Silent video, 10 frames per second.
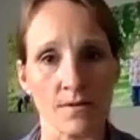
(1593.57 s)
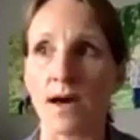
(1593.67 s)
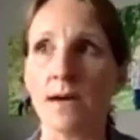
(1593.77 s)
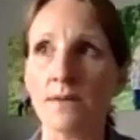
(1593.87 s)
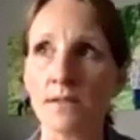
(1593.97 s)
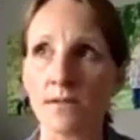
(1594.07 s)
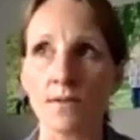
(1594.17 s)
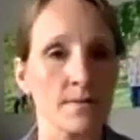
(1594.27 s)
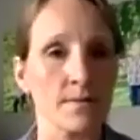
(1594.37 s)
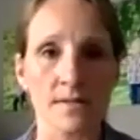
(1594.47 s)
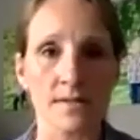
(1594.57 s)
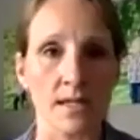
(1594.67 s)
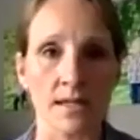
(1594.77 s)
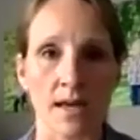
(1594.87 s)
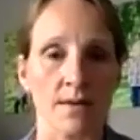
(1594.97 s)
And so I was
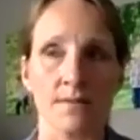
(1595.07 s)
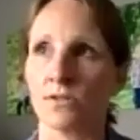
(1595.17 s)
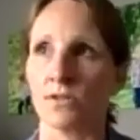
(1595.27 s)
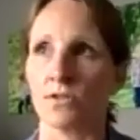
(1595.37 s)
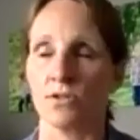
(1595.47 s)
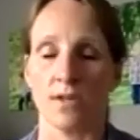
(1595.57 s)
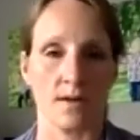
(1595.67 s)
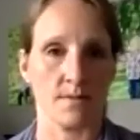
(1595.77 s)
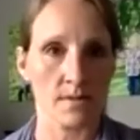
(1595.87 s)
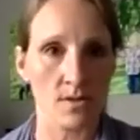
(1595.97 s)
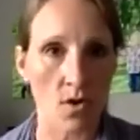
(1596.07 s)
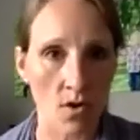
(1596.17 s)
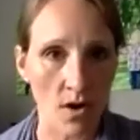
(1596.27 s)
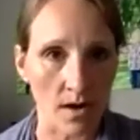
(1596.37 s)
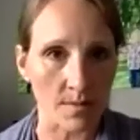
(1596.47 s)
like, that was a
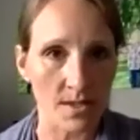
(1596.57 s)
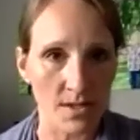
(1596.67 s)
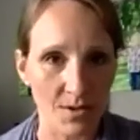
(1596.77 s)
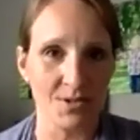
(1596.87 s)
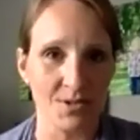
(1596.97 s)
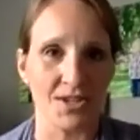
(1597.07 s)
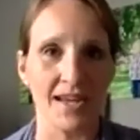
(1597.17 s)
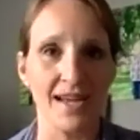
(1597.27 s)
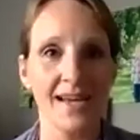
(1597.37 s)
score. It was huge.